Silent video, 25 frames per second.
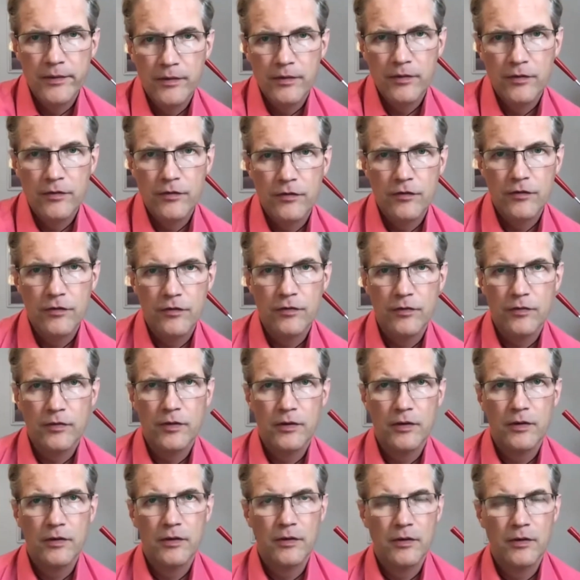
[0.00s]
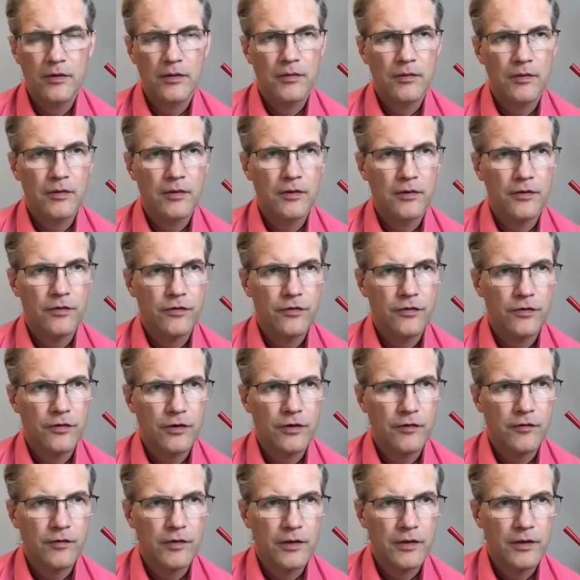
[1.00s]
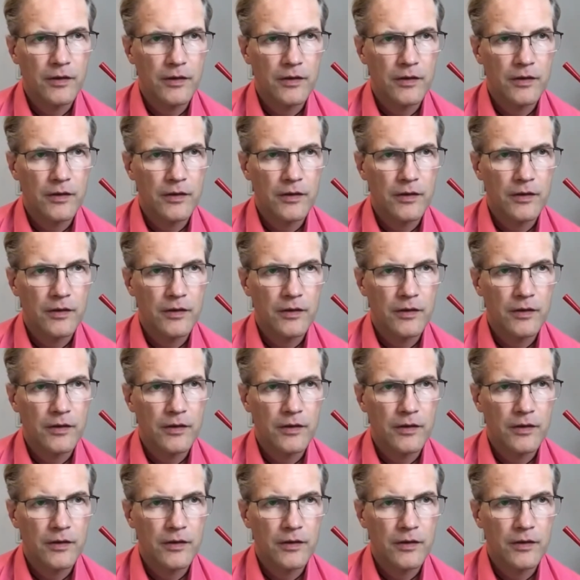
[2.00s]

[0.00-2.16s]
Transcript: Så, nu kör vi.